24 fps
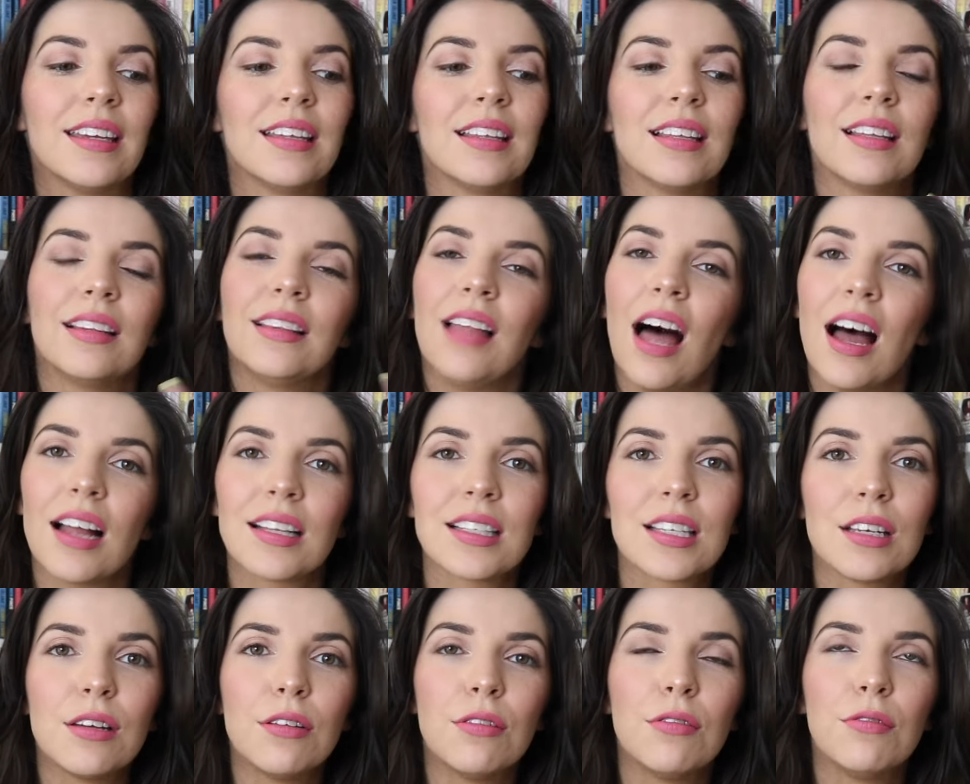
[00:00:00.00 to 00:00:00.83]

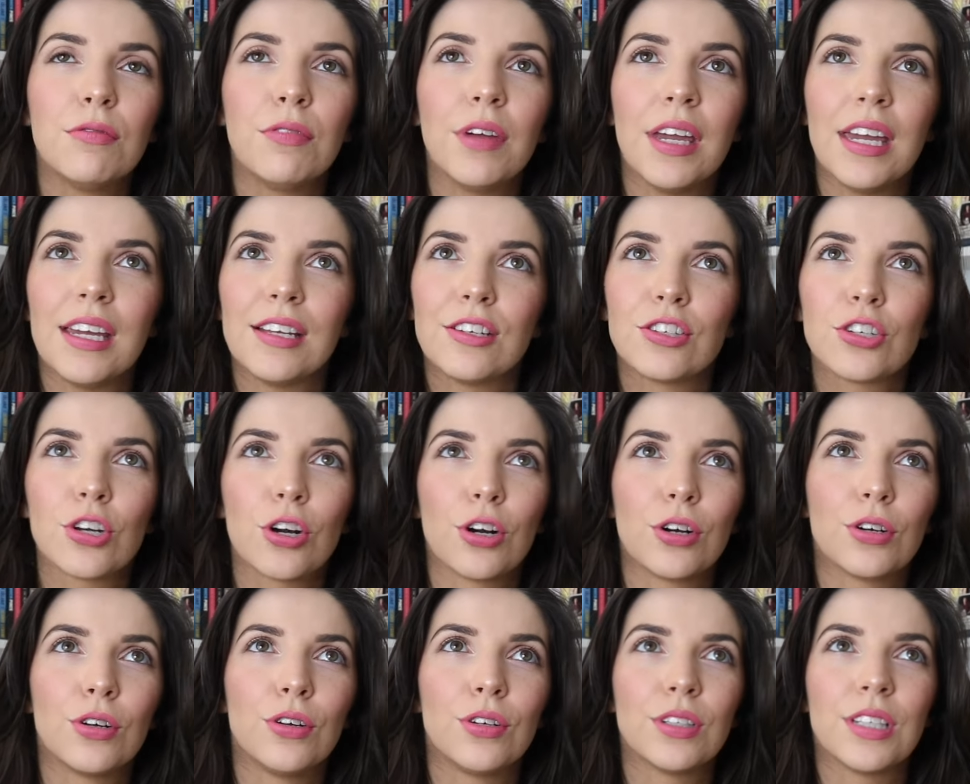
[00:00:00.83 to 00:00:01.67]
lots of
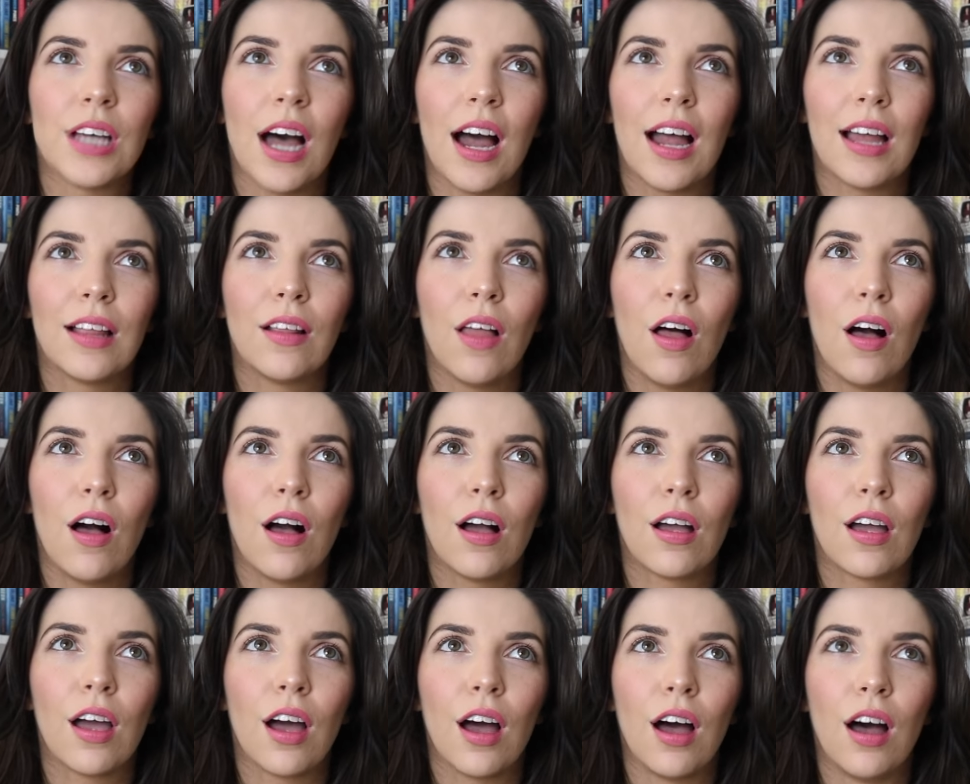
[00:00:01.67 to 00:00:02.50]
internal
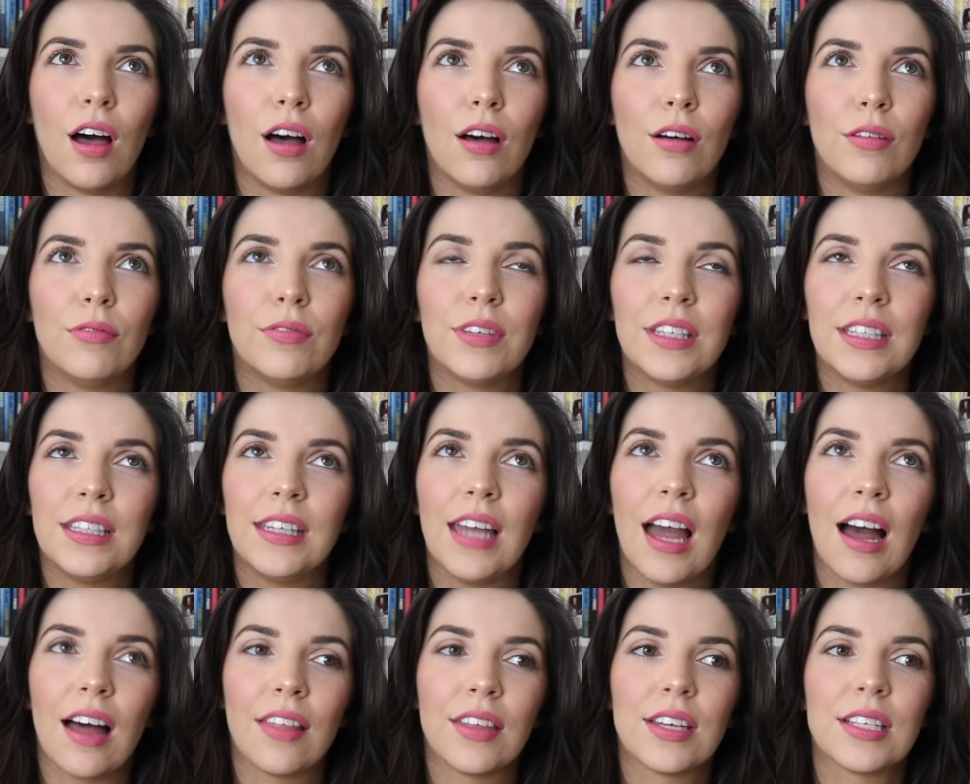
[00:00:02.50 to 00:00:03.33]
dialogue of,
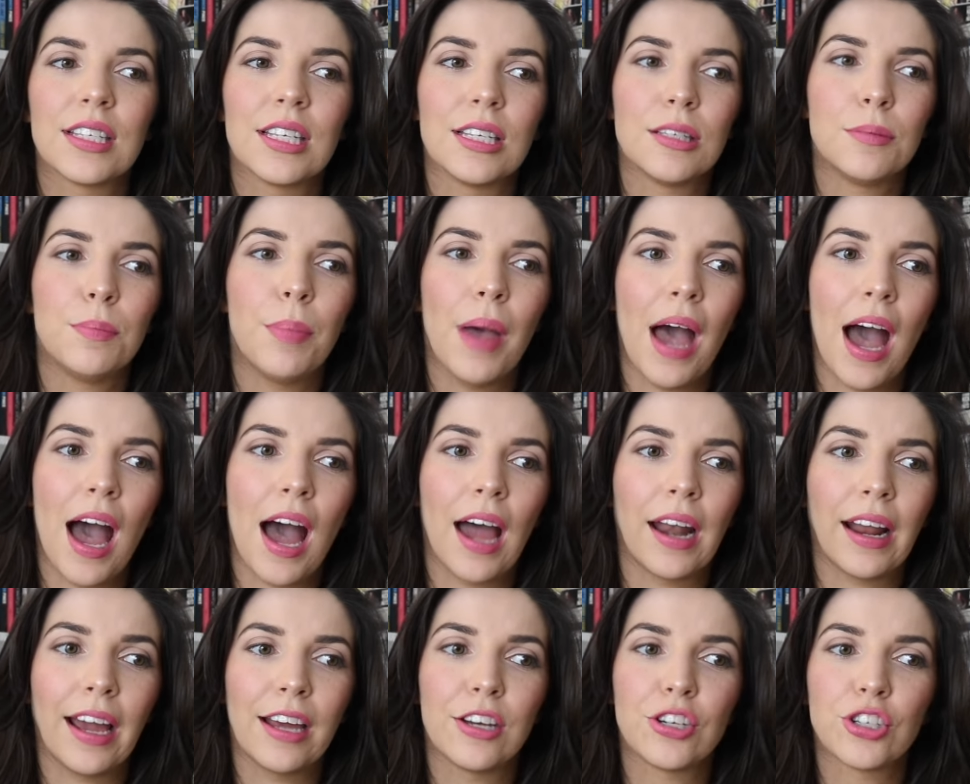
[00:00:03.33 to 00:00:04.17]
yeah, this is
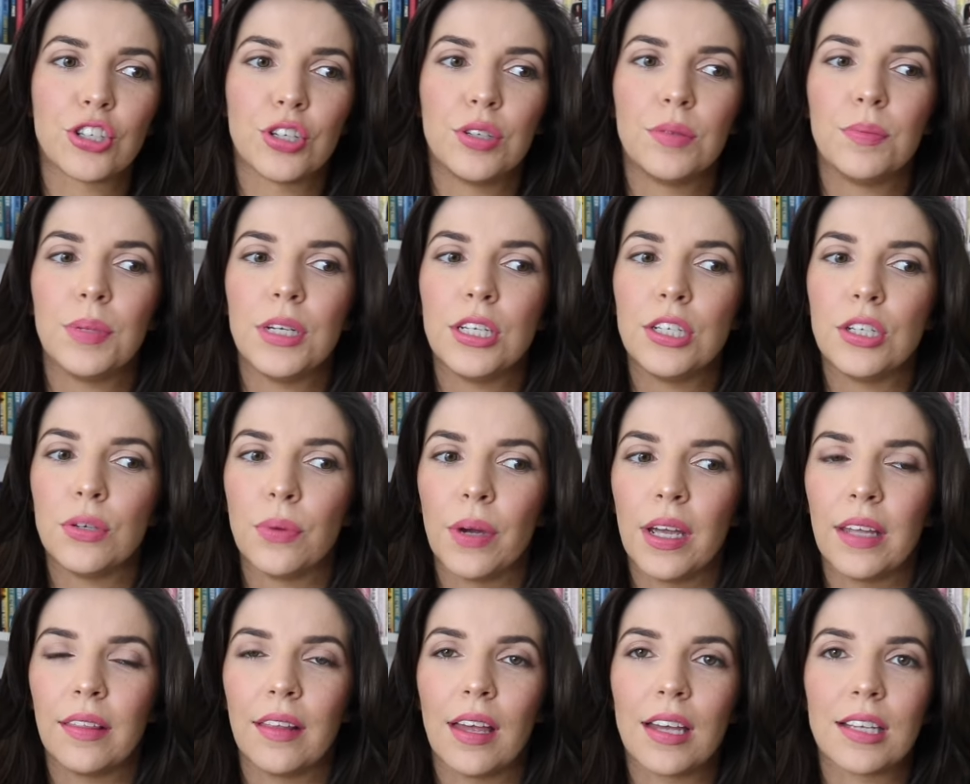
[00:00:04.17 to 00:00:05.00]
bad, I shouldn't be
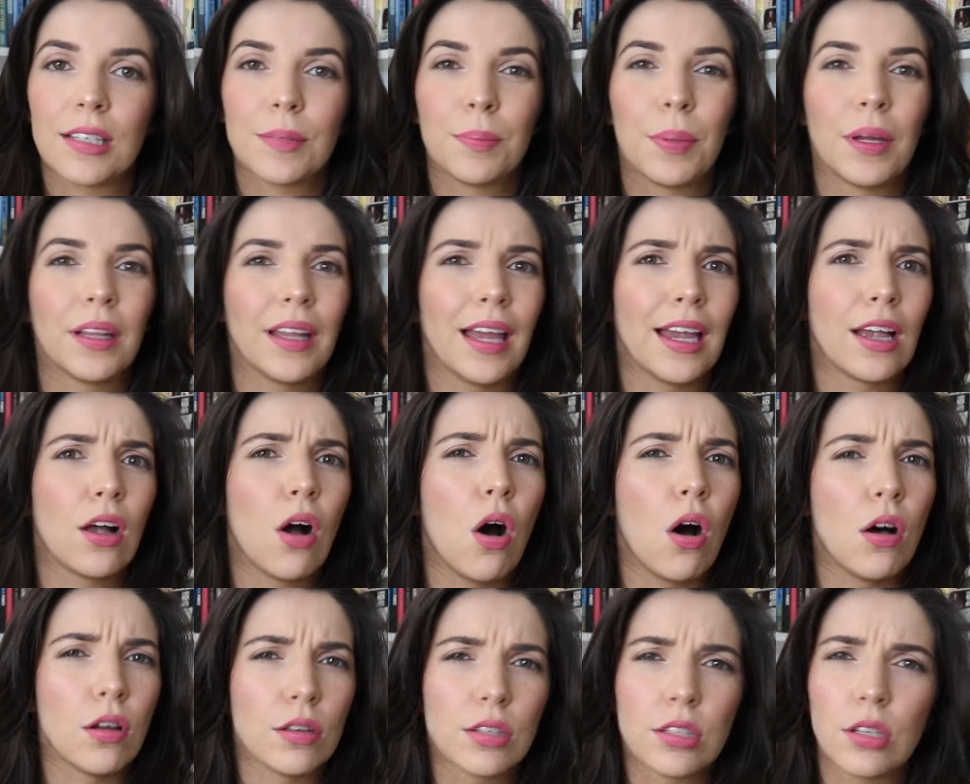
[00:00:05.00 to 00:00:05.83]
doing this, but like
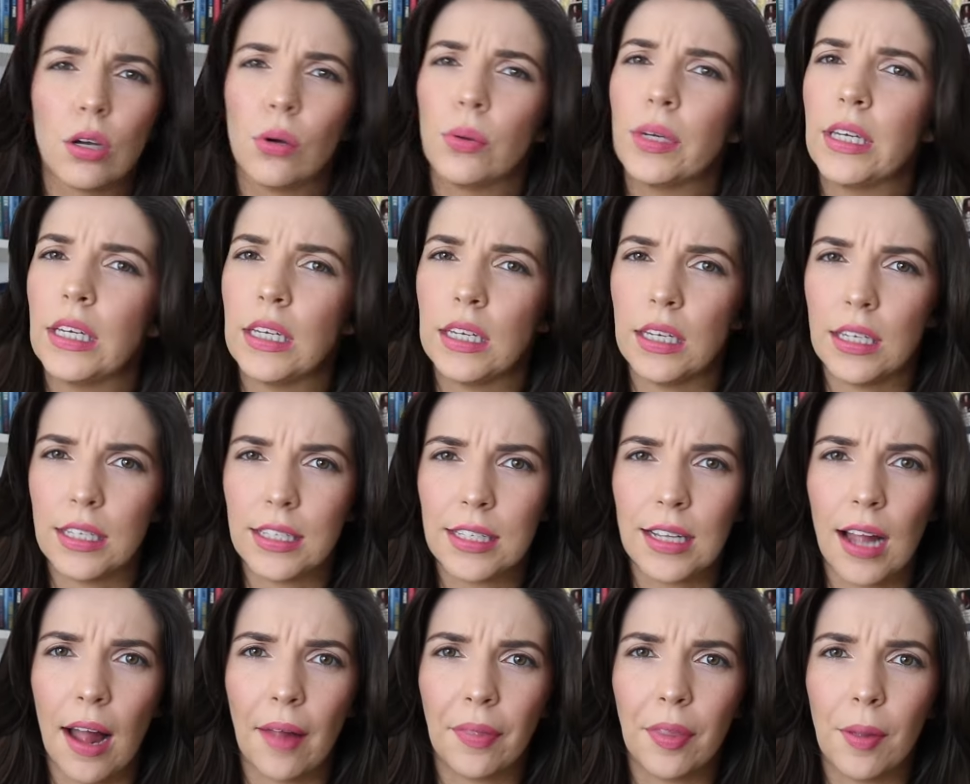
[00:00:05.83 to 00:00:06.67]
also he's
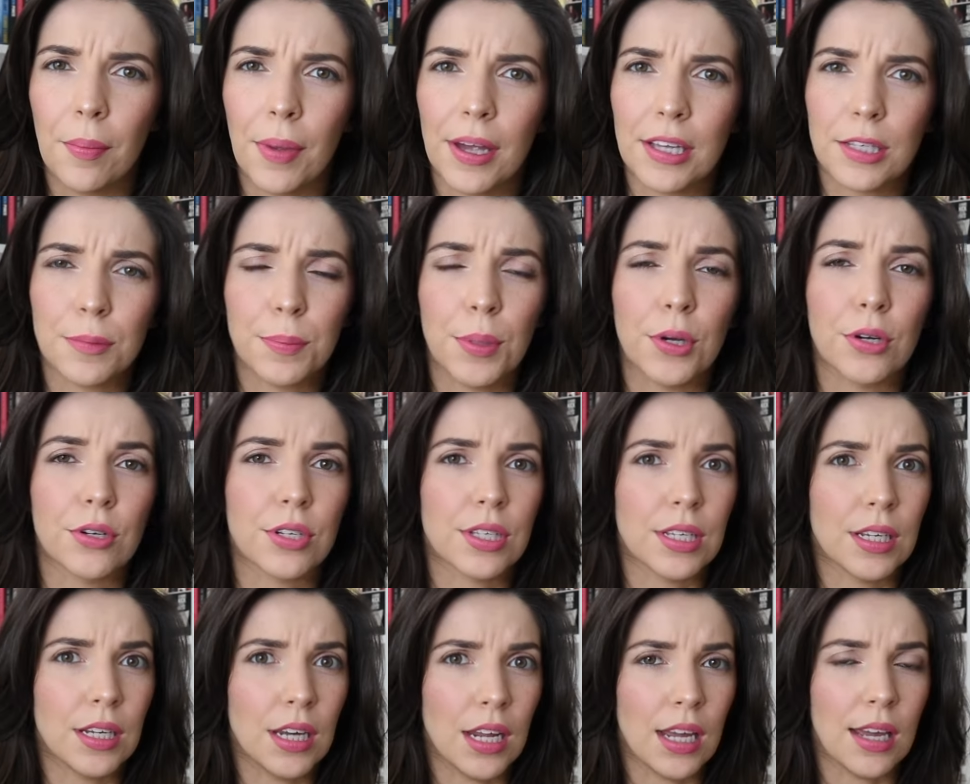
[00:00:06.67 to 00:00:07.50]
not the best
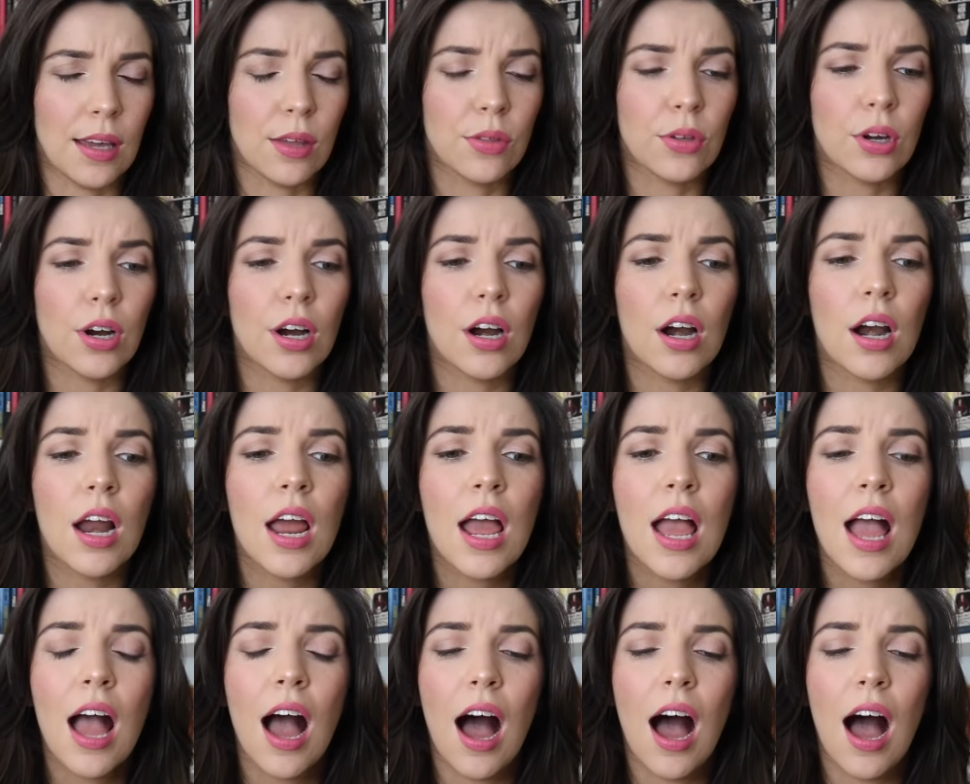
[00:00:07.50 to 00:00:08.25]
person either.